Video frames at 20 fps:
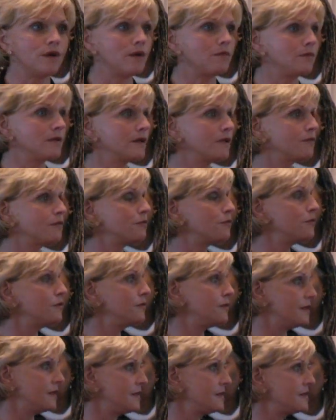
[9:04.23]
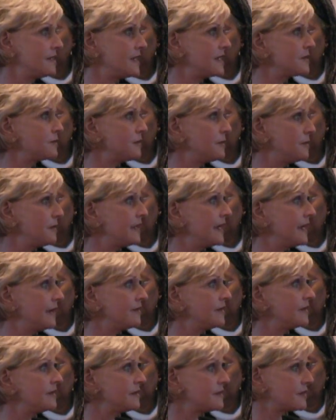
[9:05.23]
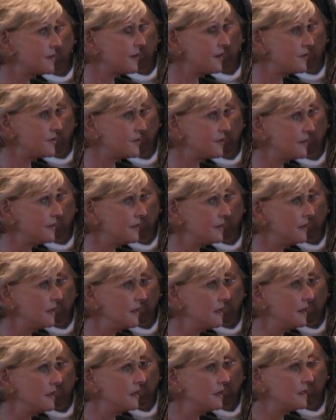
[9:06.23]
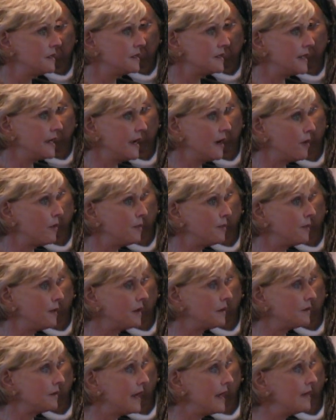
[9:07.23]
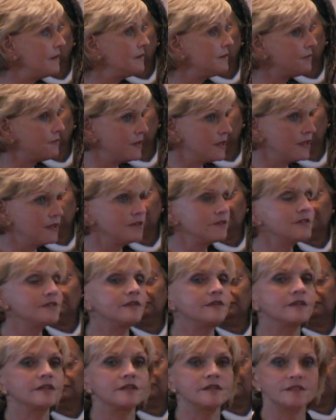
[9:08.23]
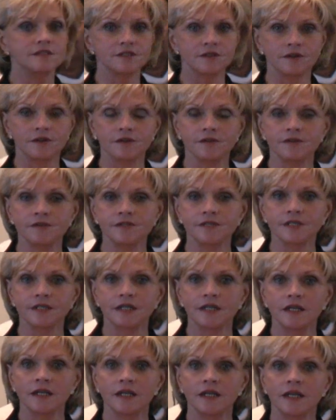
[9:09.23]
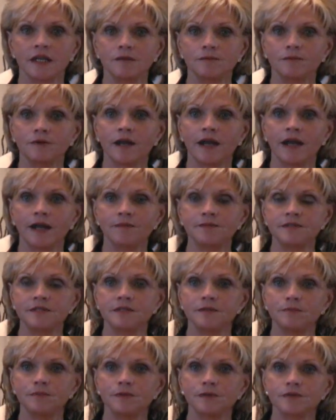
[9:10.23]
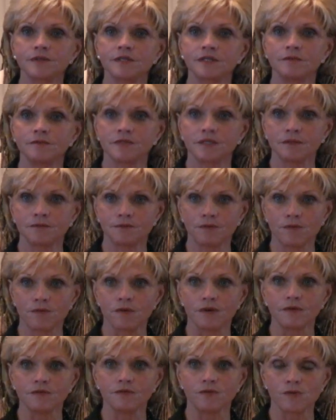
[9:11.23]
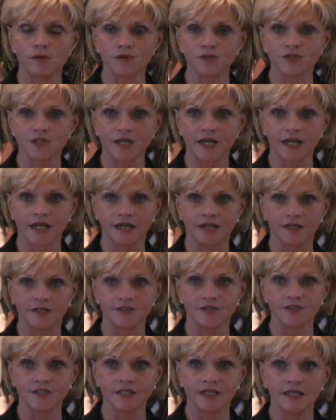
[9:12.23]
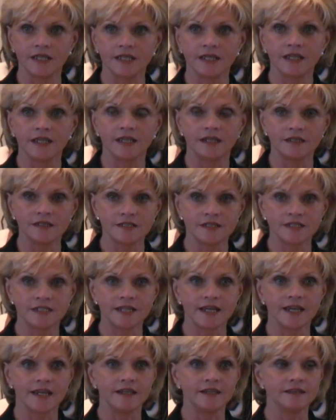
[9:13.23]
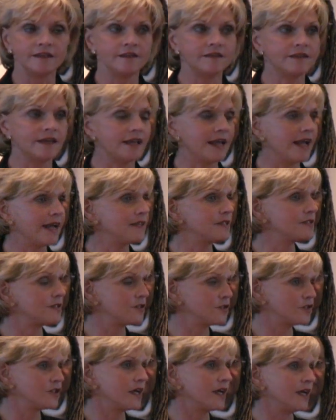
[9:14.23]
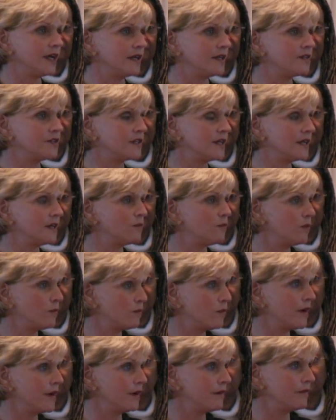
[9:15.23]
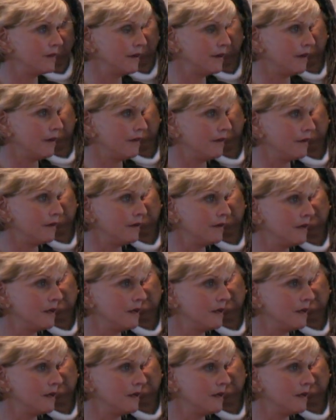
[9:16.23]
public through this as we begin the discussion, to help allay the fears and the concerns, and perhaps to build some support for change in a state that has to change in one way or the other.